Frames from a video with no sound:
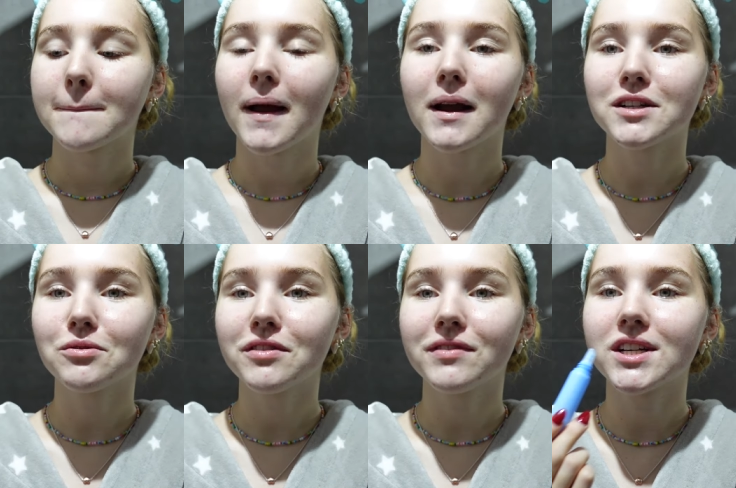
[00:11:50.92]
Like, I
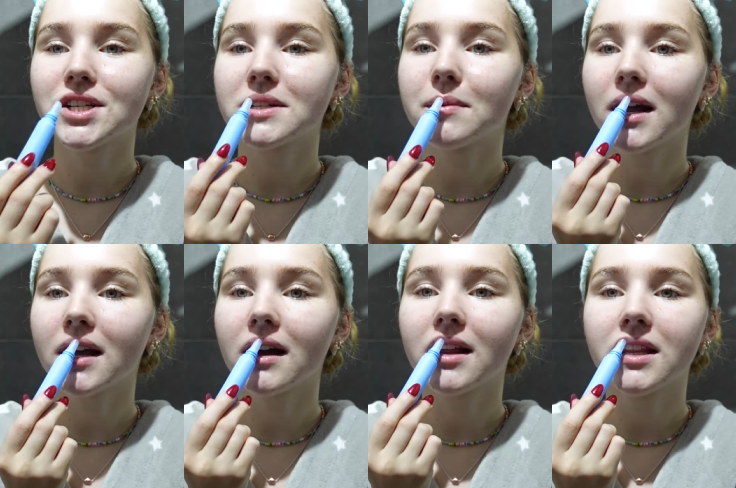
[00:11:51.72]
don't want to finish this, but
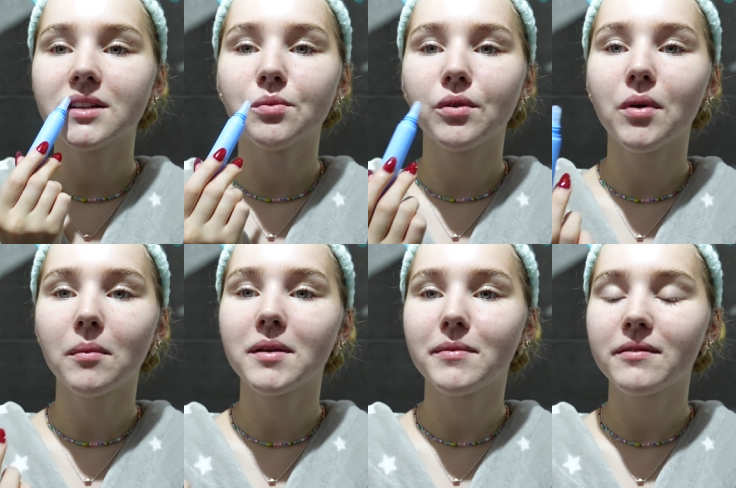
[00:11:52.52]
like this will
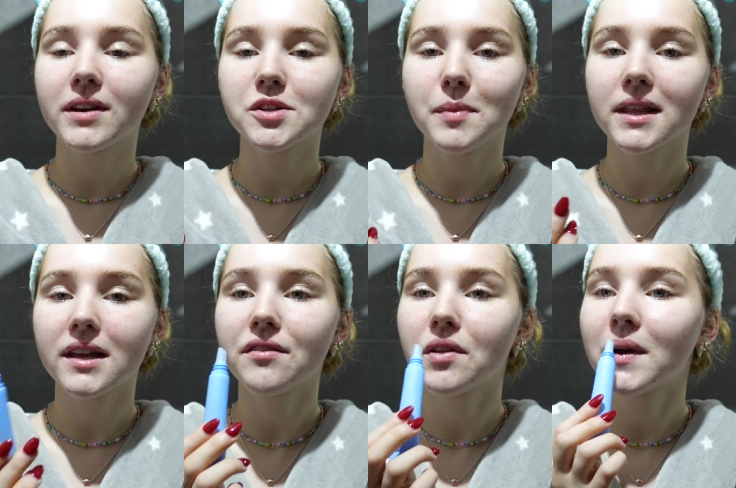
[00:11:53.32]
probably be finished by the
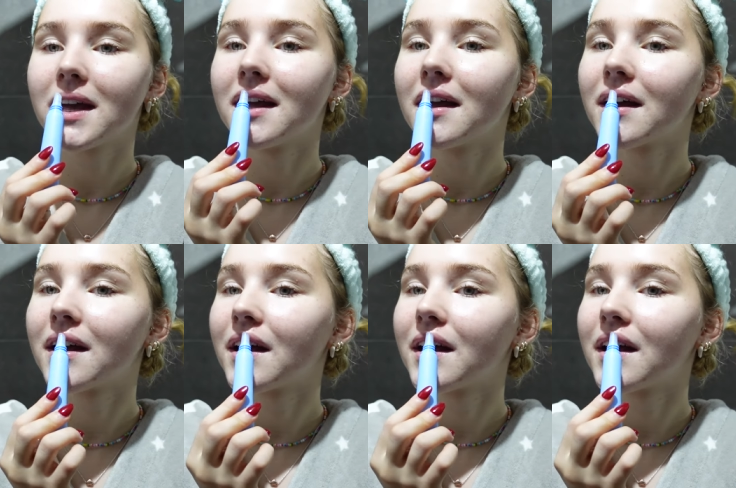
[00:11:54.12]
end of the week.